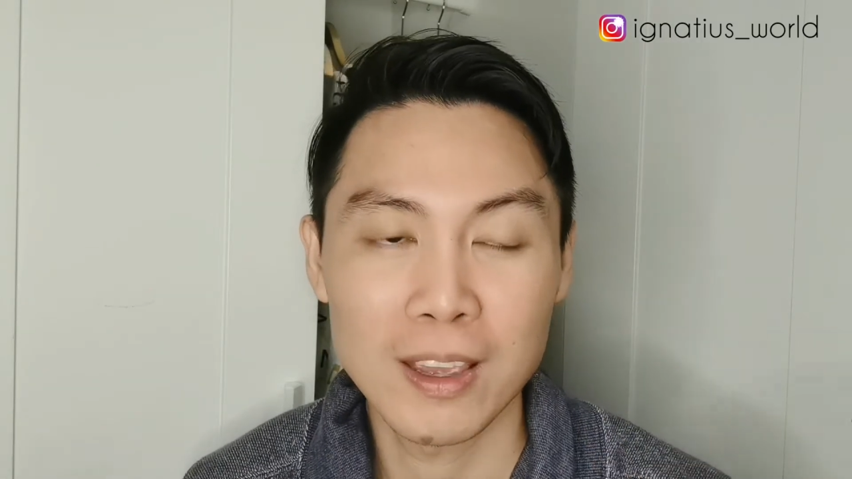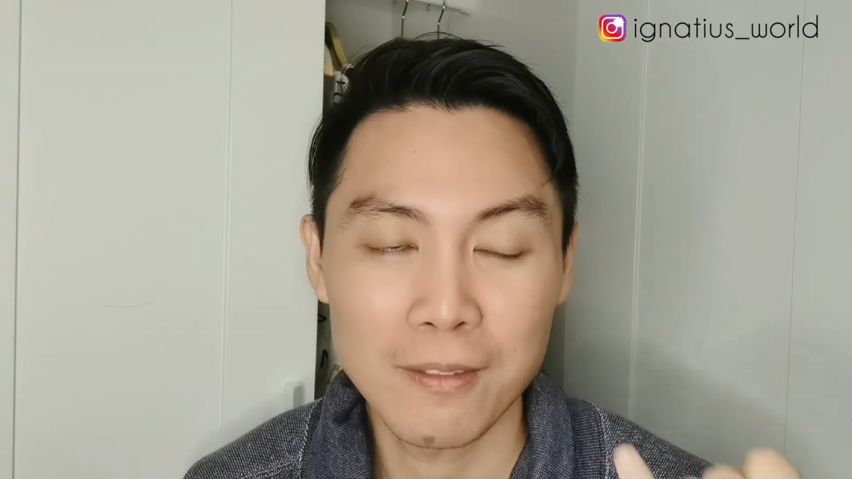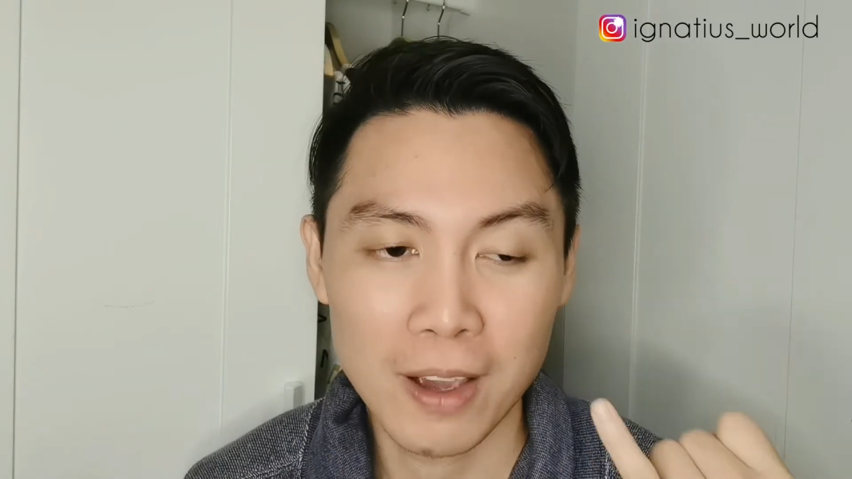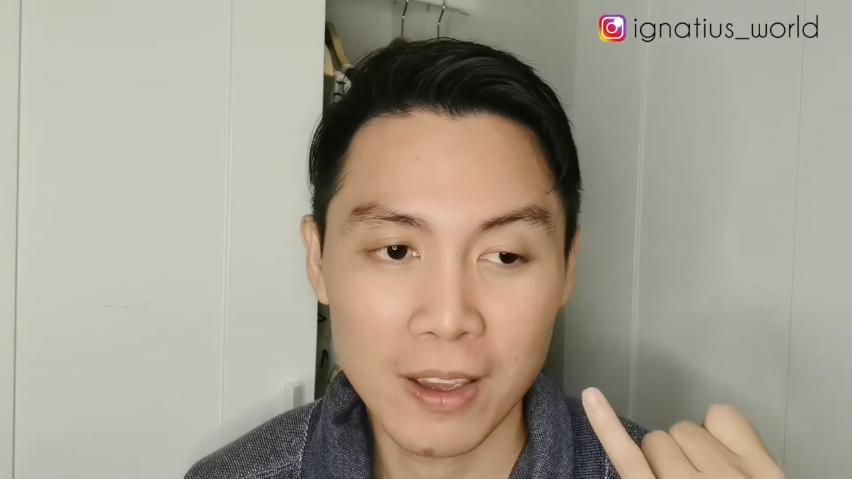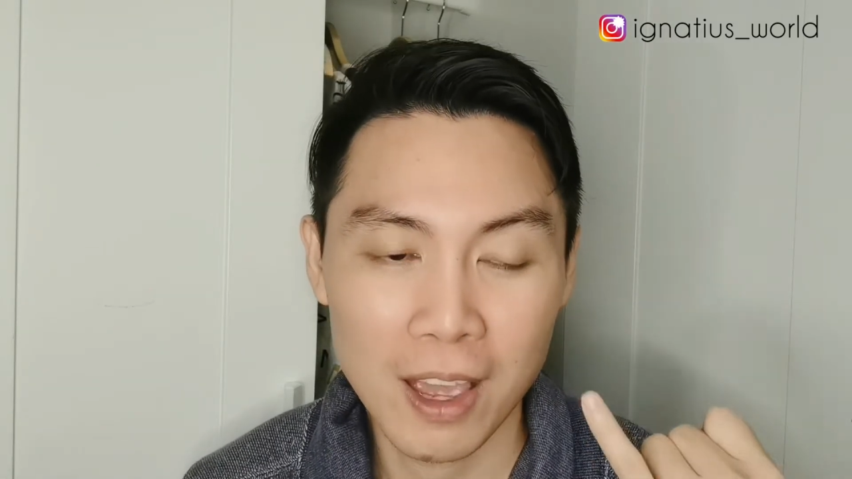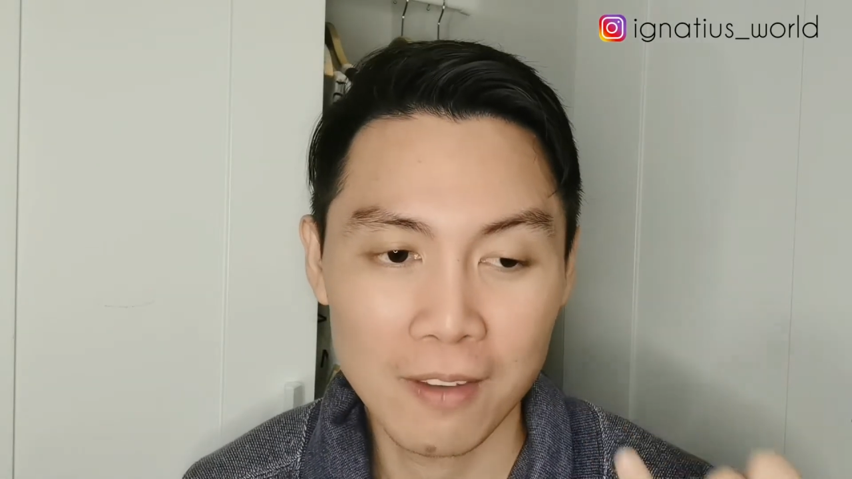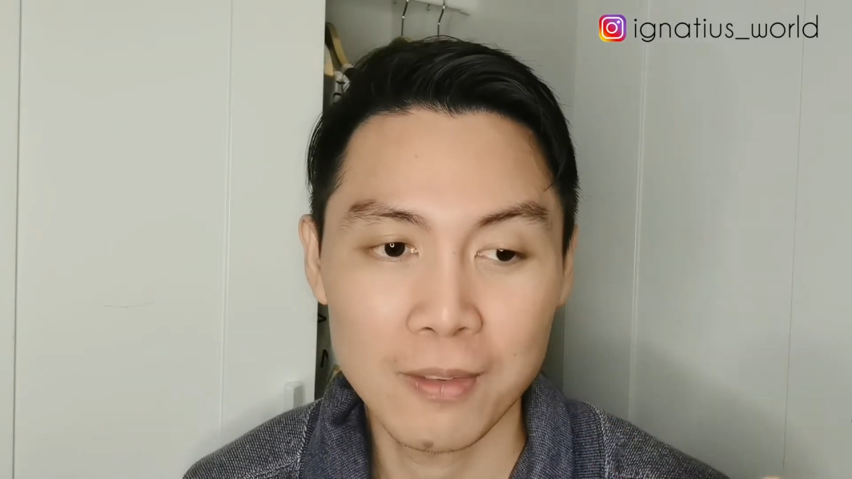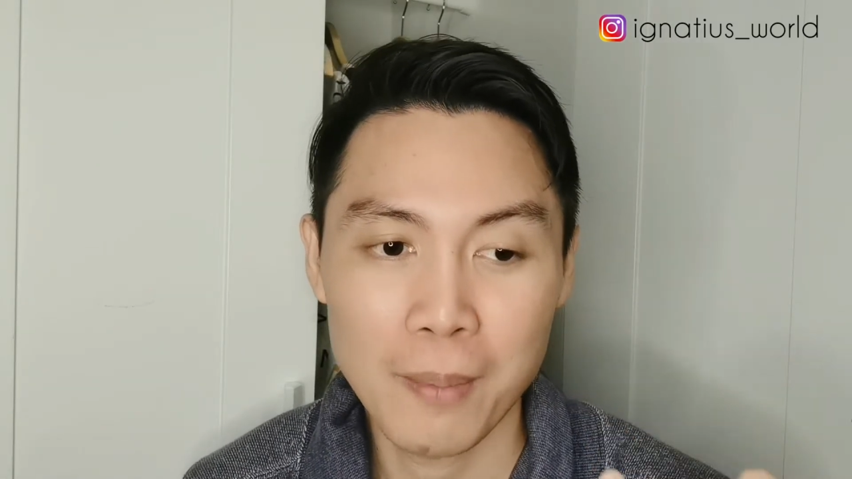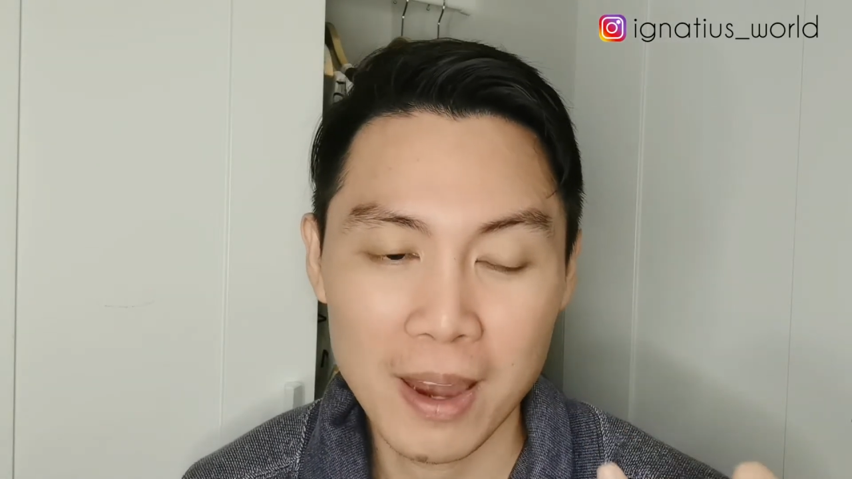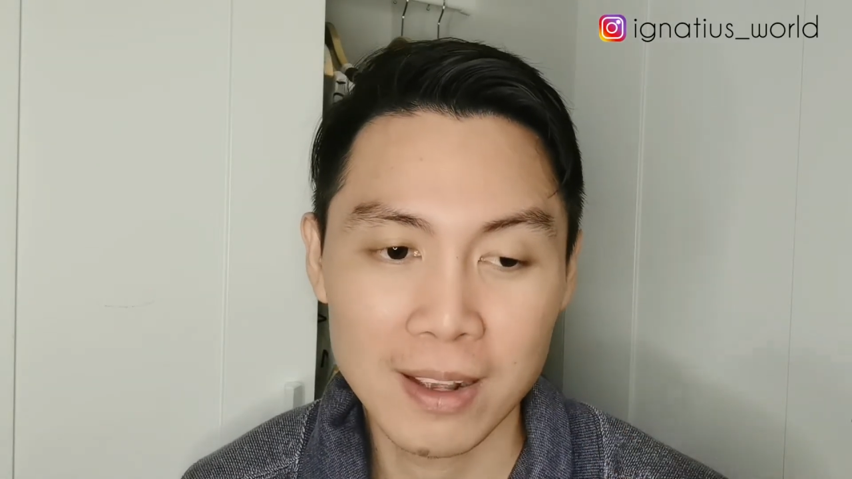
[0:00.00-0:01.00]
if I have a
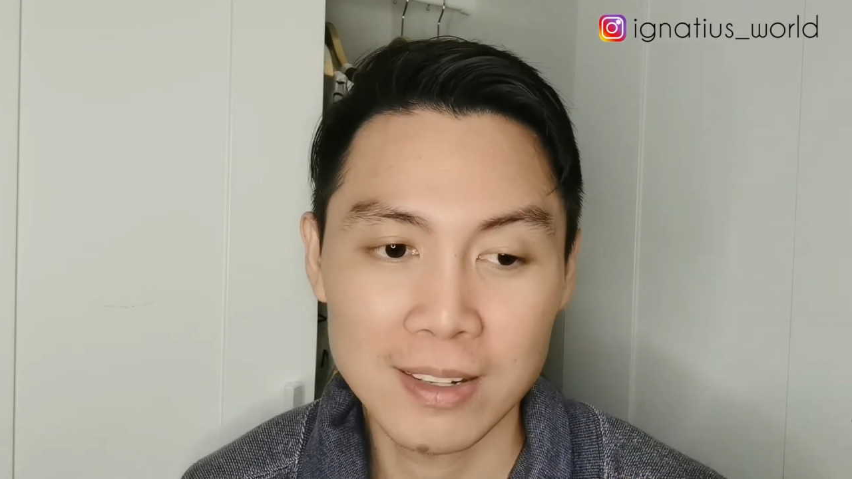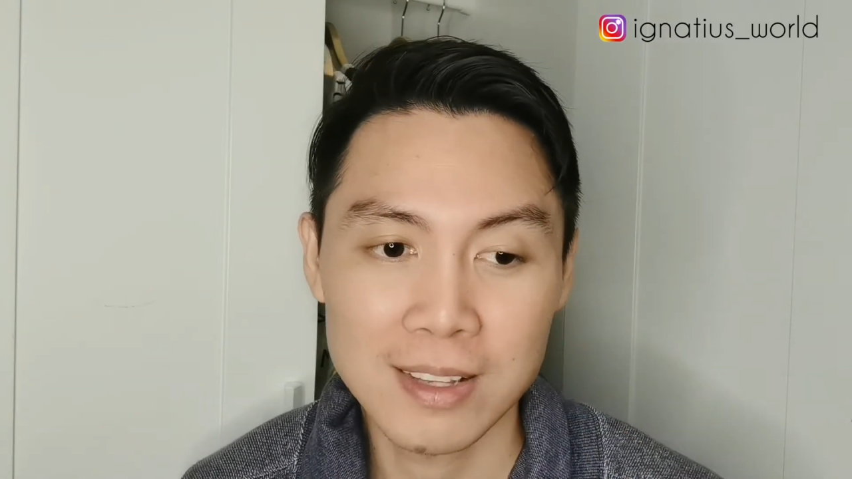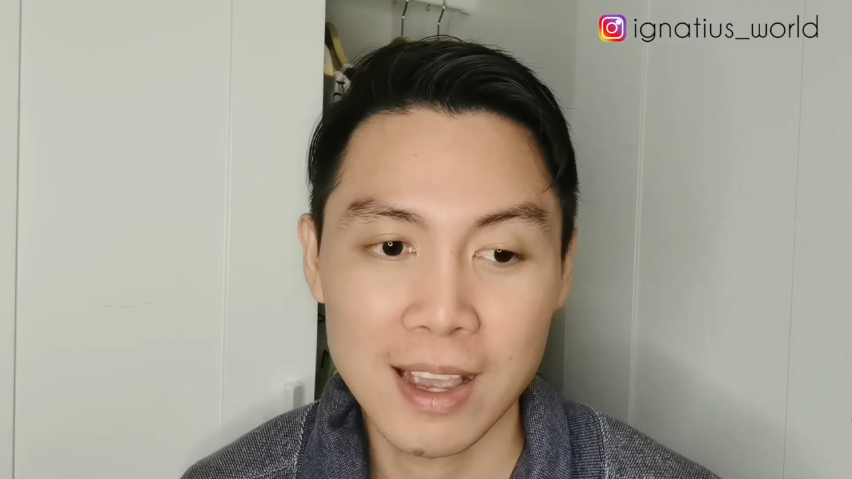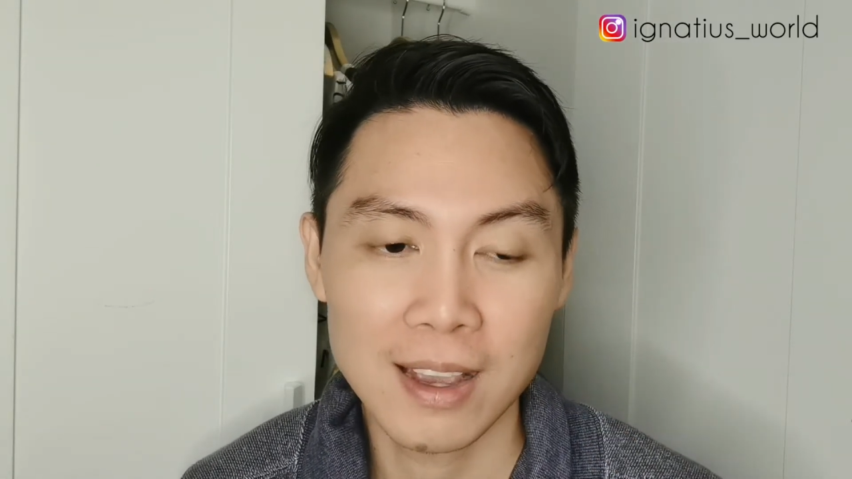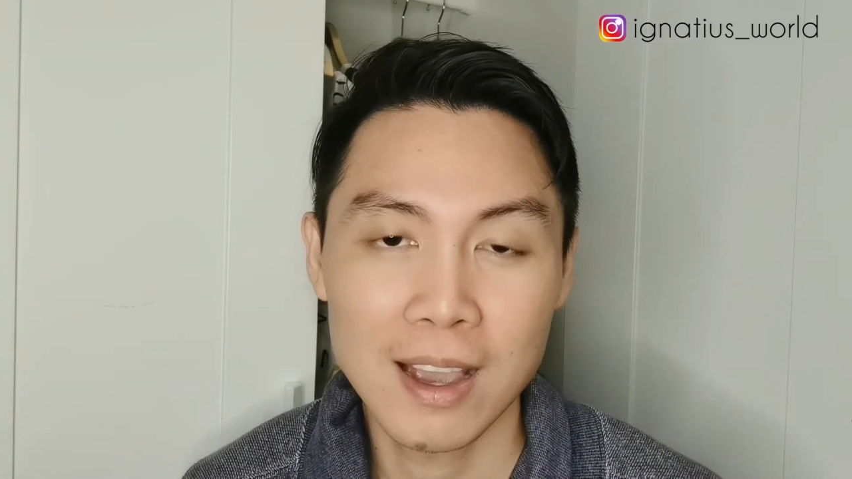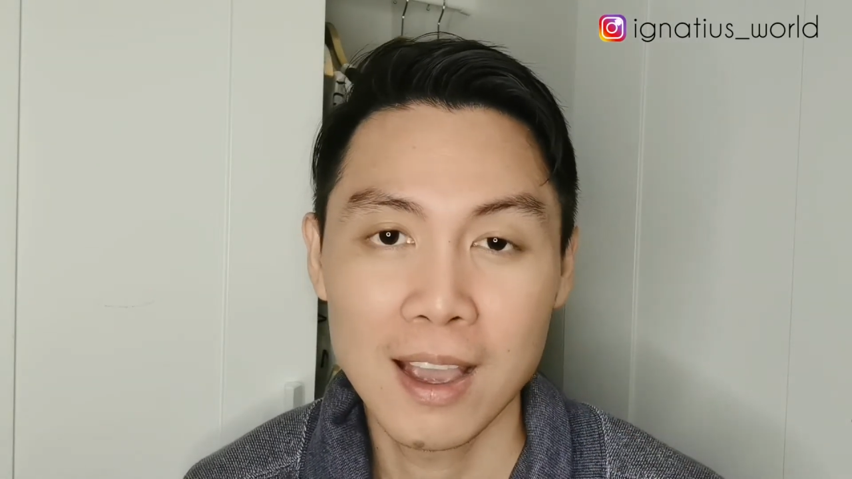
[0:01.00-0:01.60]
panic attack